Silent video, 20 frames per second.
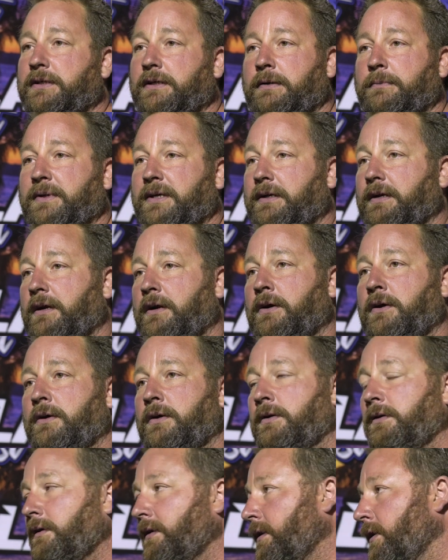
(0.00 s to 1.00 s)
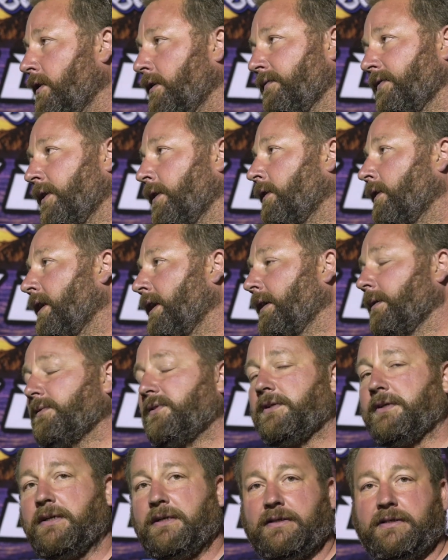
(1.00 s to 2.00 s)
I mean, all of y'all,
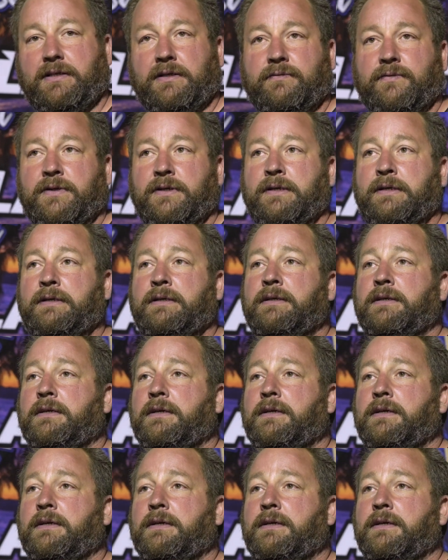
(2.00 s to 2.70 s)
IMCA TV,